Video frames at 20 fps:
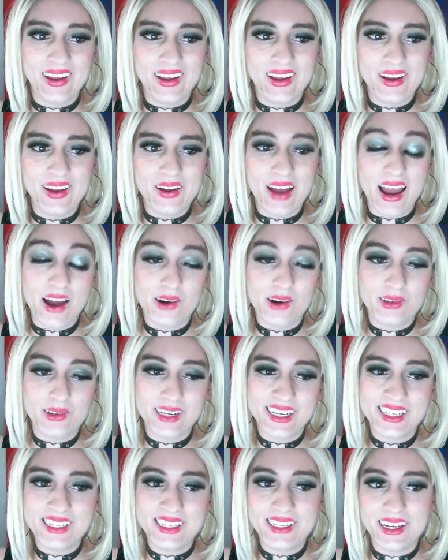I
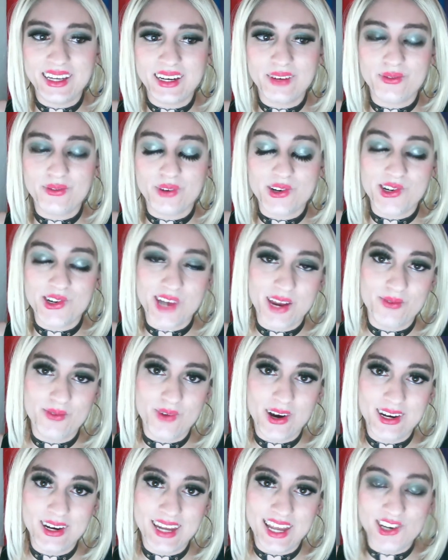already did it for Gen
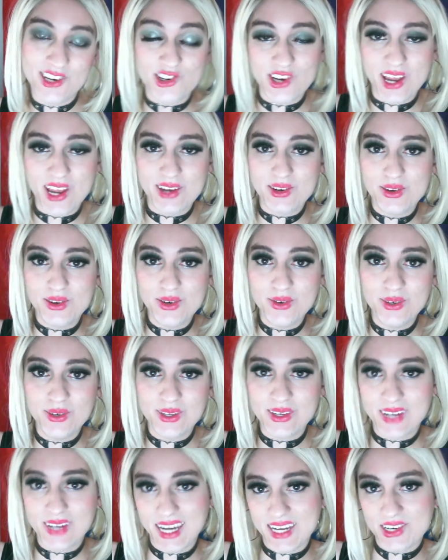1 and Gen 2,
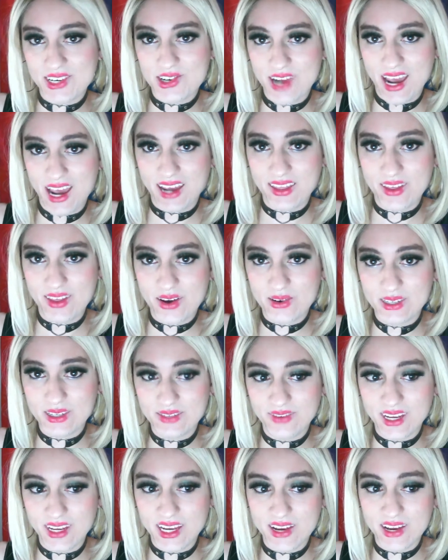you can check those
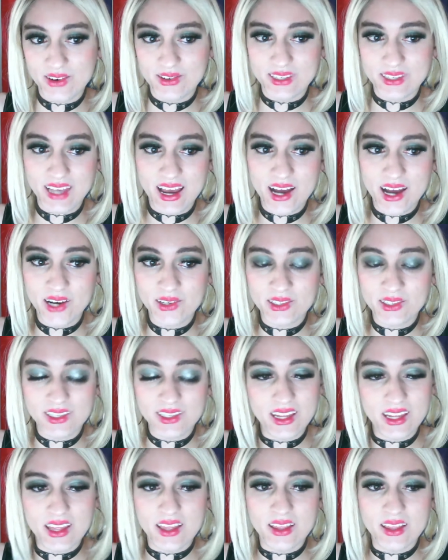videos out
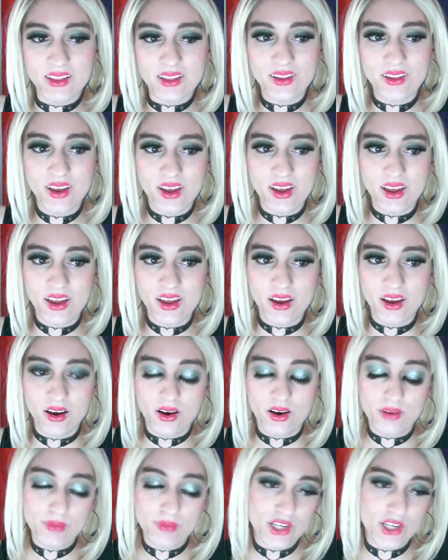
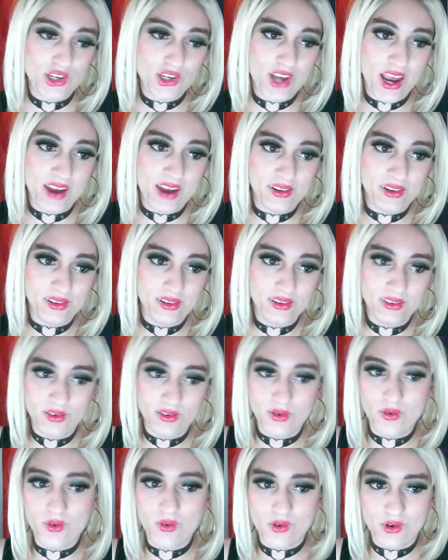on my channel
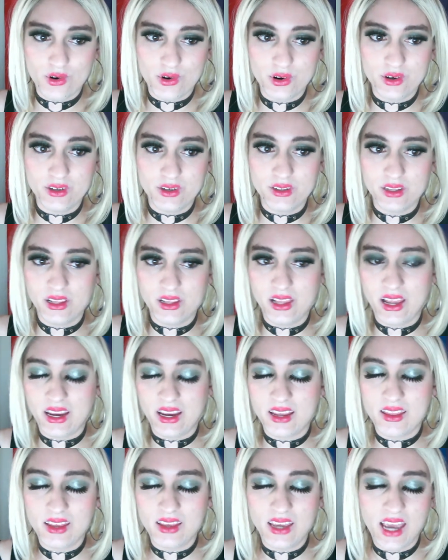or like
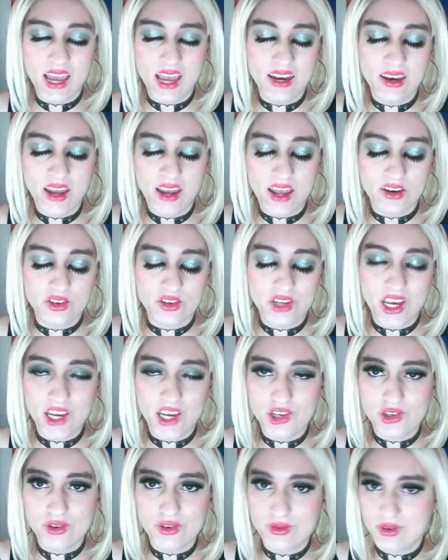the end
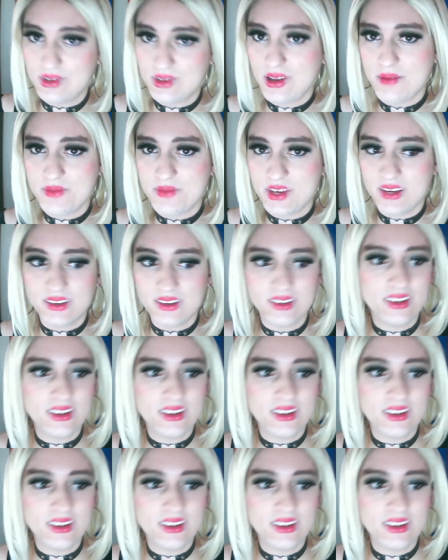annotation or something.